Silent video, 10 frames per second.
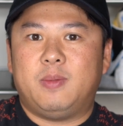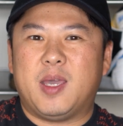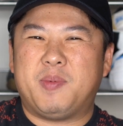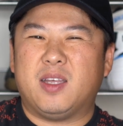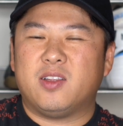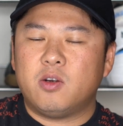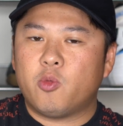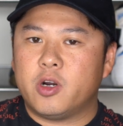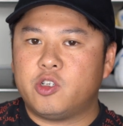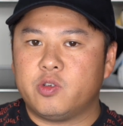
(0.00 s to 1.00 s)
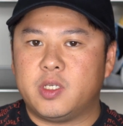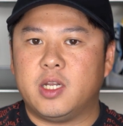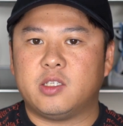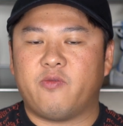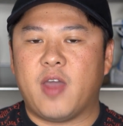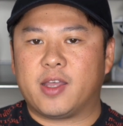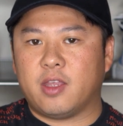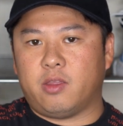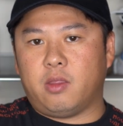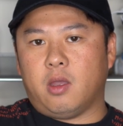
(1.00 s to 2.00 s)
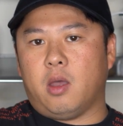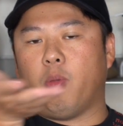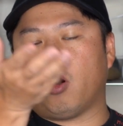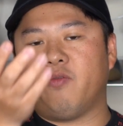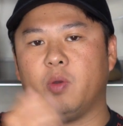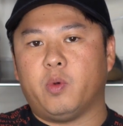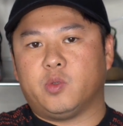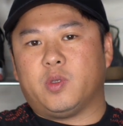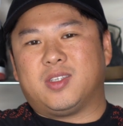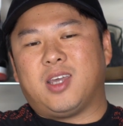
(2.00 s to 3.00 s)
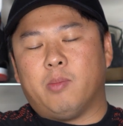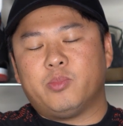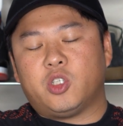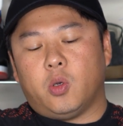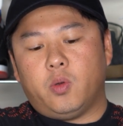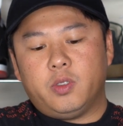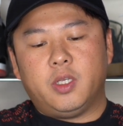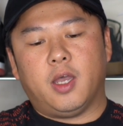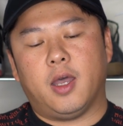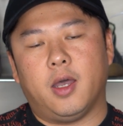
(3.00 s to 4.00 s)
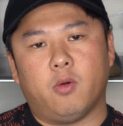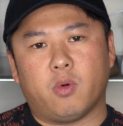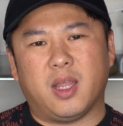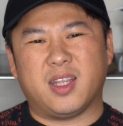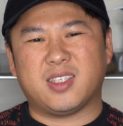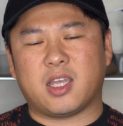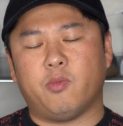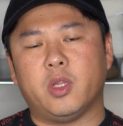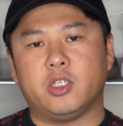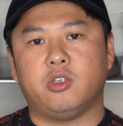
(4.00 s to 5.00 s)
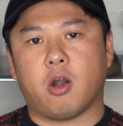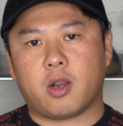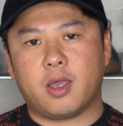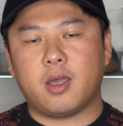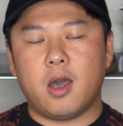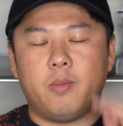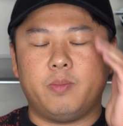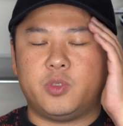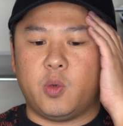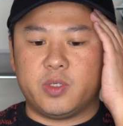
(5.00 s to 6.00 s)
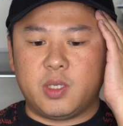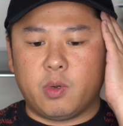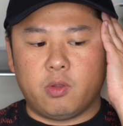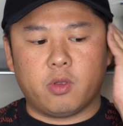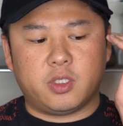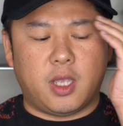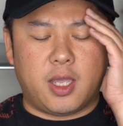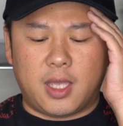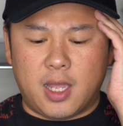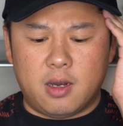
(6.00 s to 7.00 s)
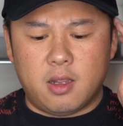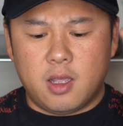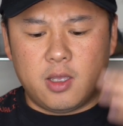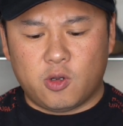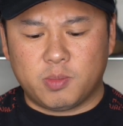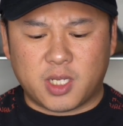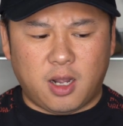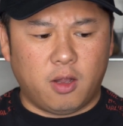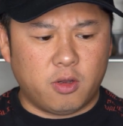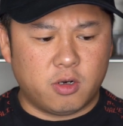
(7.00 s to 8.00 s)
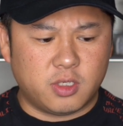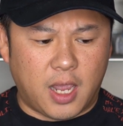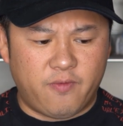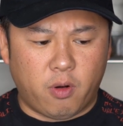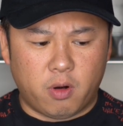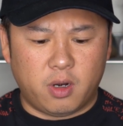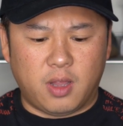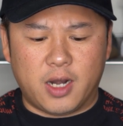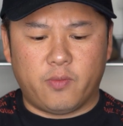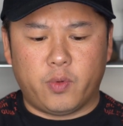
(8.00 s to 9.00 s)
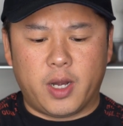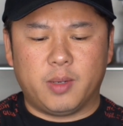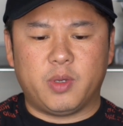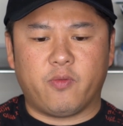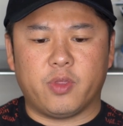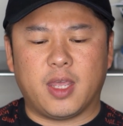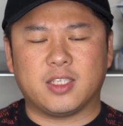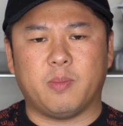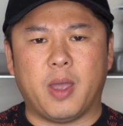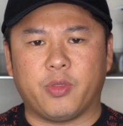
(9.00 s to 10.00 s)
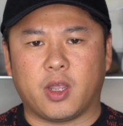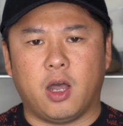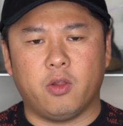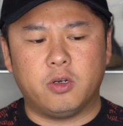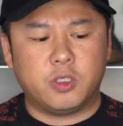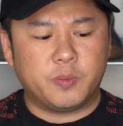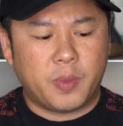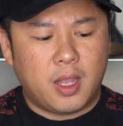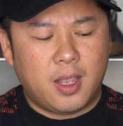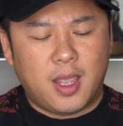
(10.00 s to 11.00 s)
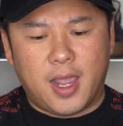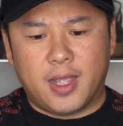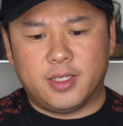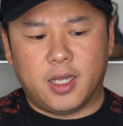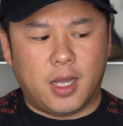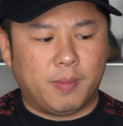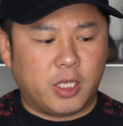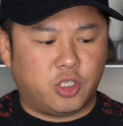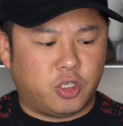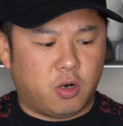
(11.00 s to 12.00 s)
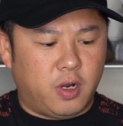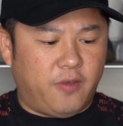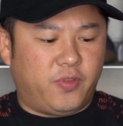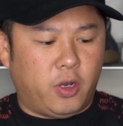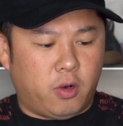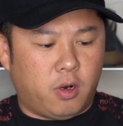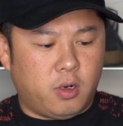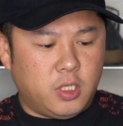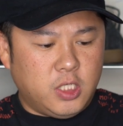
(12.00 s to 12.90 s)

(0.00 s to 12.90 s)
Make me a little more interested is the fact that uh, part of it was was gum sold, uh, or at least like a really dark gum. So we'll see what it looks like. And in terms of colors, I've heard a lot of random different things about the colors, and uh, I'm not sure if they're